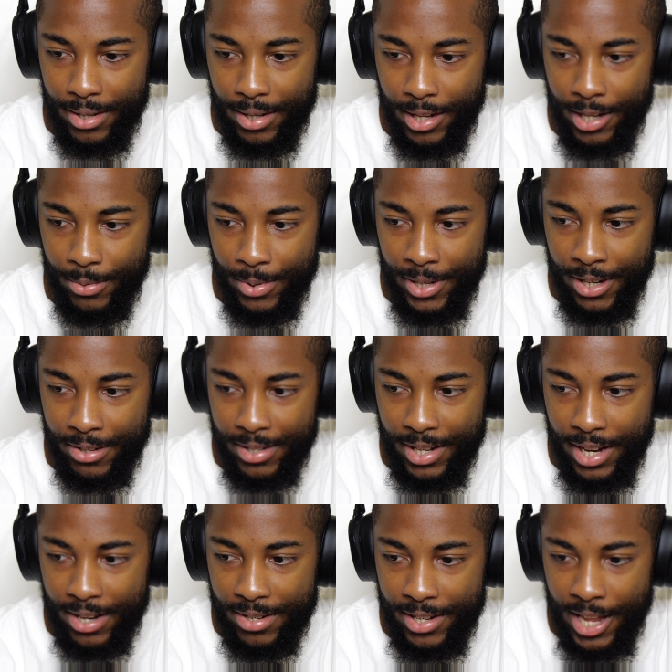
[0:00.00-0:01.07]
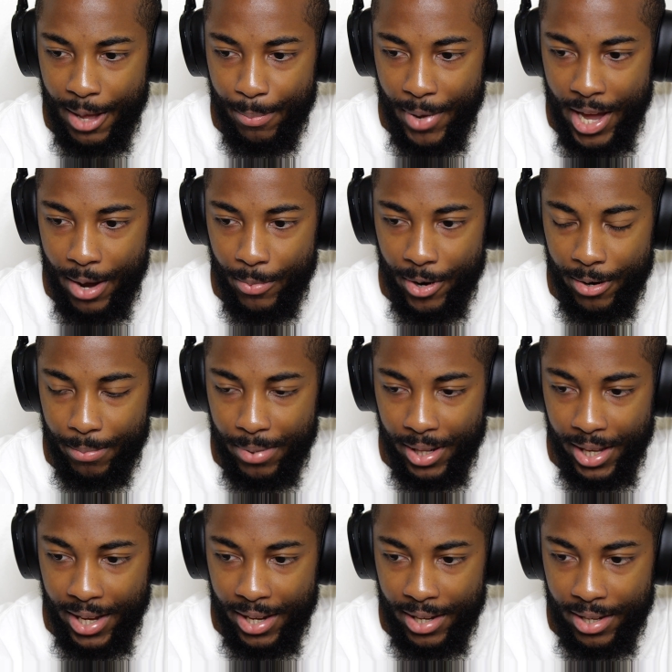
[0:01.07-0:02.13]
Anyone else catch that mad
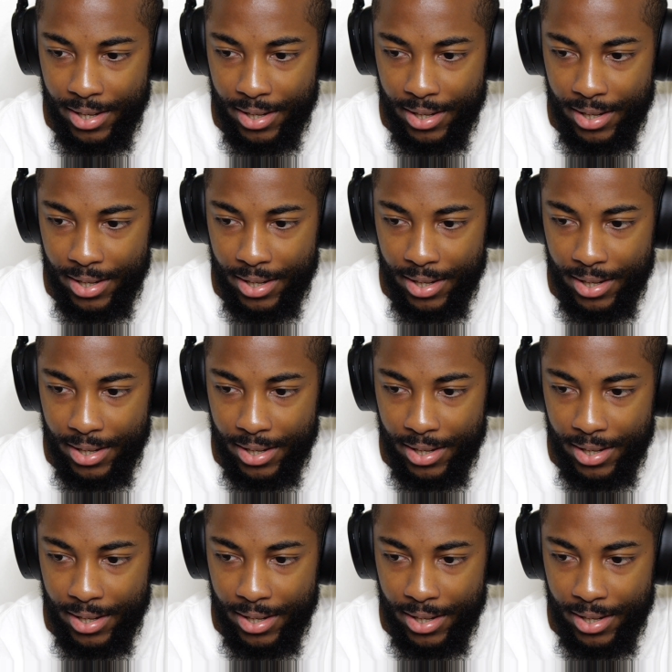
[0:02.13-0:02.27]
wordplay?